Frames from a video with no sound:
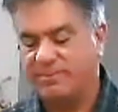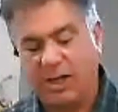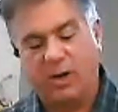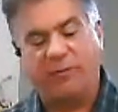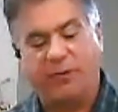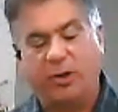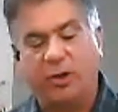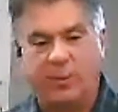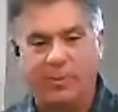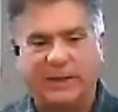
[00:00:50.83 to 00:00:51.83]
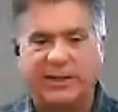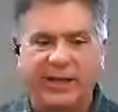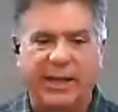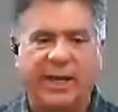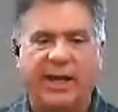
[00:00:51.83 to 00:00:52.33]
If you're going to be
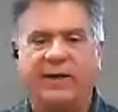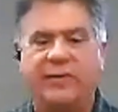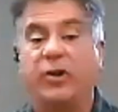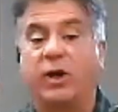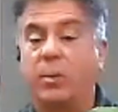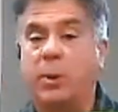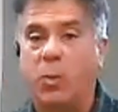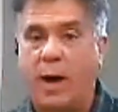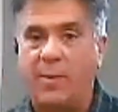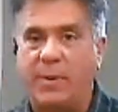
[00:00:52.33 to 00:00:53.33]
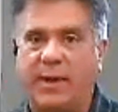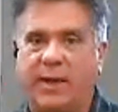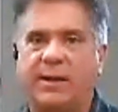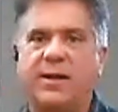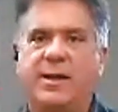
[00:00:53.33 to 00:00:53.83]
cleaning it, if you're going to be wiping
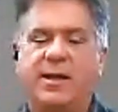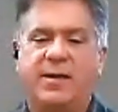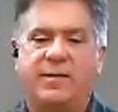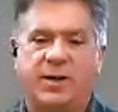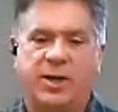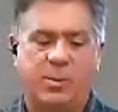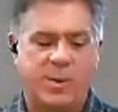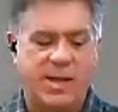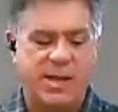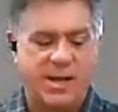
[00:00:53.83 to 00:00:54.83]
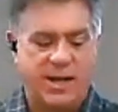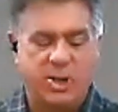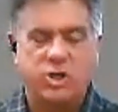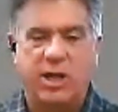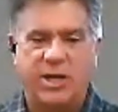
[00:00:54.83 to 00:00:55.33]
it, if you're going to be
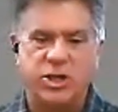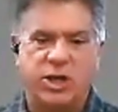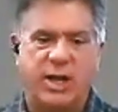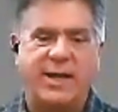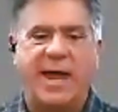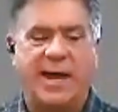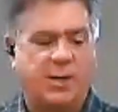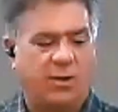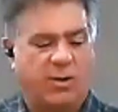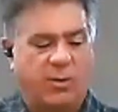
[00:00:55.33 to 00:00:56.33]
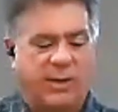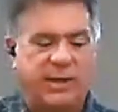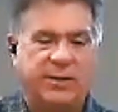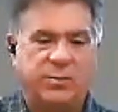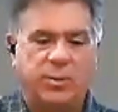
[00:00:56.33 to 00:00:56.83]
changing the tank or
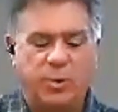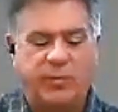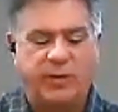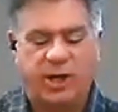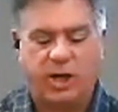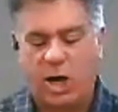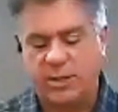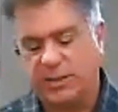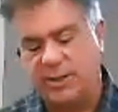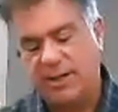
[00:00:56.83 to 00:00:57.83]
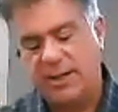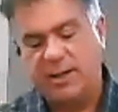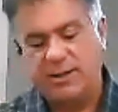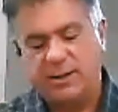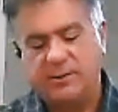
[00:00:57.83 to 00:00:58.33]
really removing the nozzle,
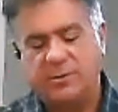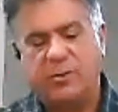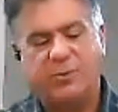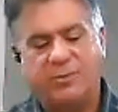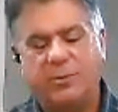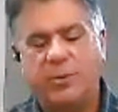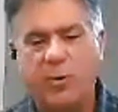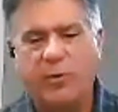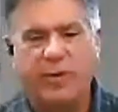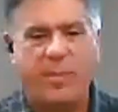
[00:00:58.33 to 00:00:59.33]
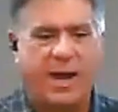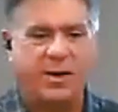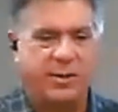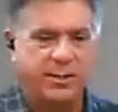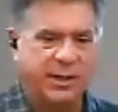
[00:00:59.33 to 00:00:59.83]
remove the
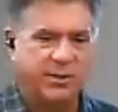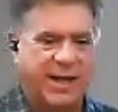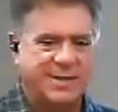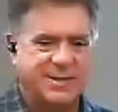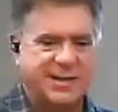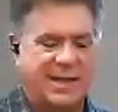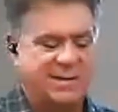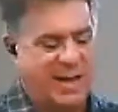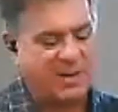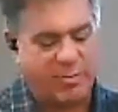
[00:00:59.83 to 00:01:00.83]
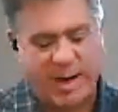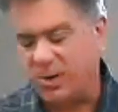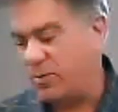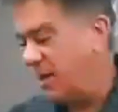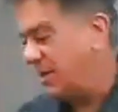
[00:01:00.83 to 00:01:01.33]
battery. That
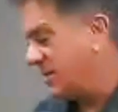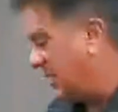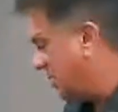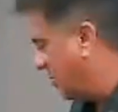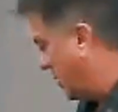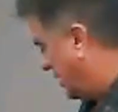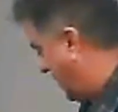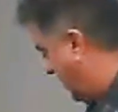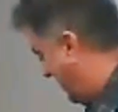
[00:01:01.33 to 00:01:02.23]
battery is really